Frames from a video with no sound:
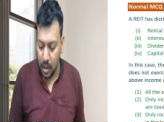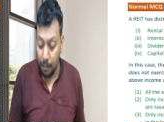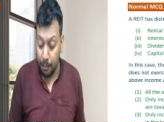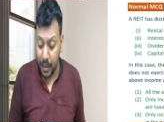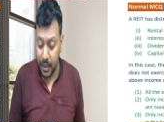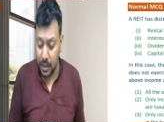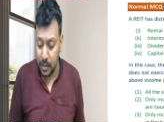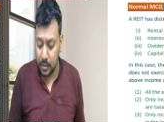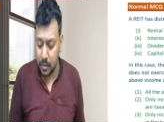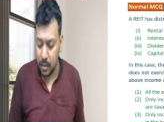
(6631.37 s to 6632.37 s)
but
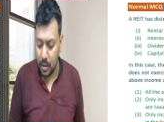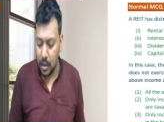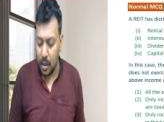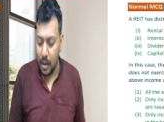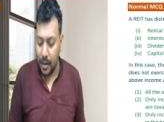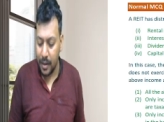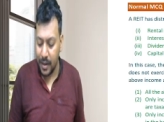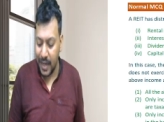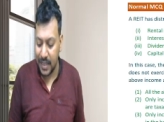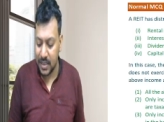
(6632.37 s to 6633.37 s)

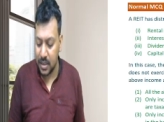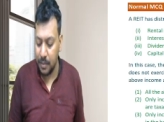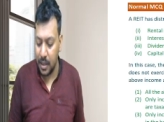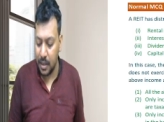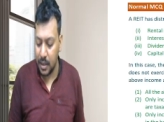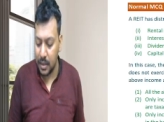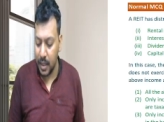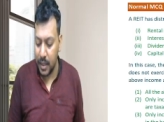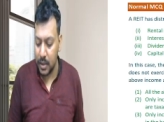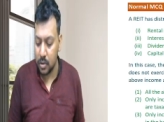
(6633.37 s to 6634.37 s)
taxable in
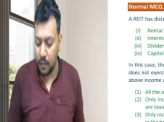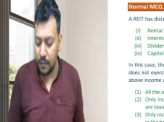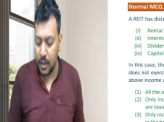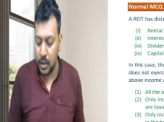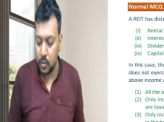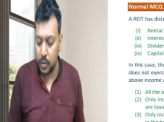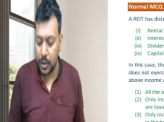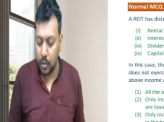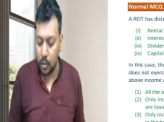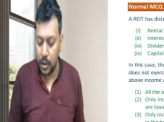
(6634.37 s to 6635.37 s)
the hands of
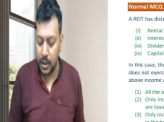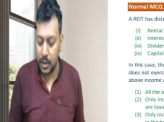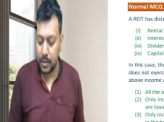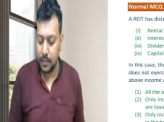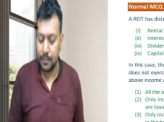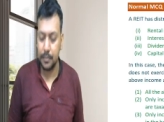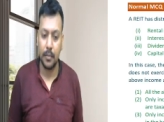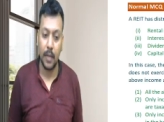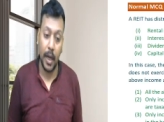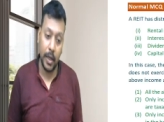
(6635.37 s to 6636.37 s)
unit holders.
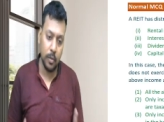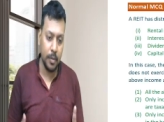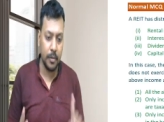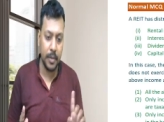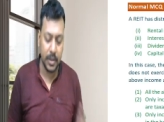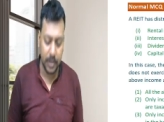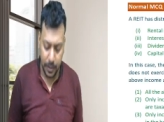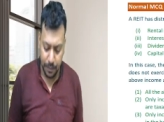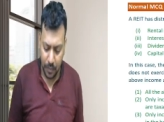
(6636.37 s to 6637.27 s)
I hope everybody is clear.